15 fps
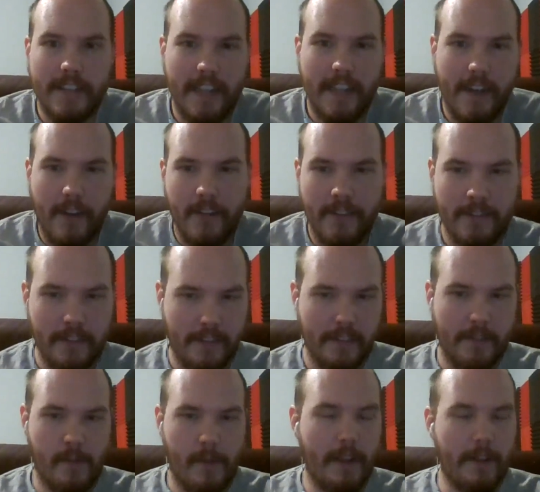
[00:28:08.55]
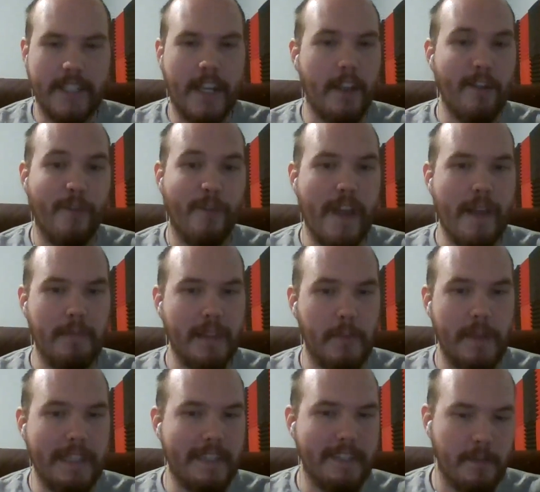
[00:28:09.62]
You know, we don't tell our family.
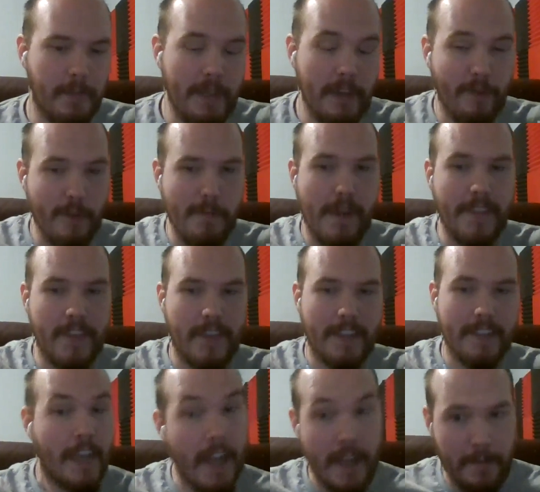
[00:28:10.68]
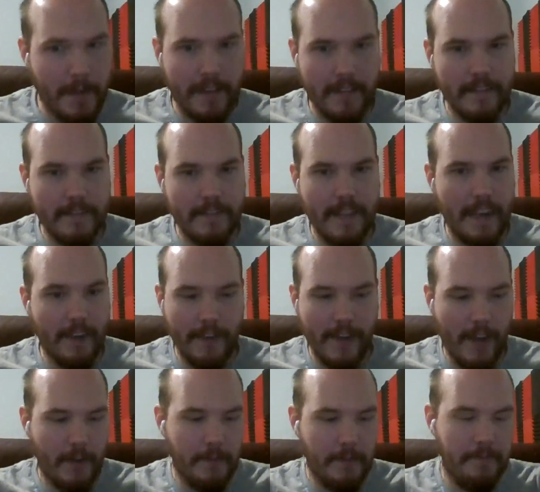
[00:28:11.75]
We disappear for months at a time, and they don't
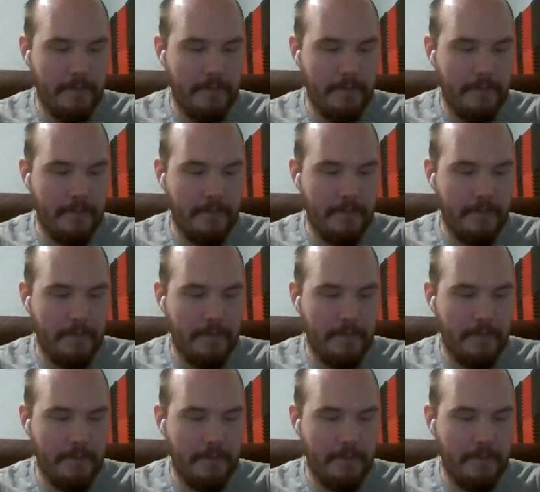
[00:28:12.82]
know.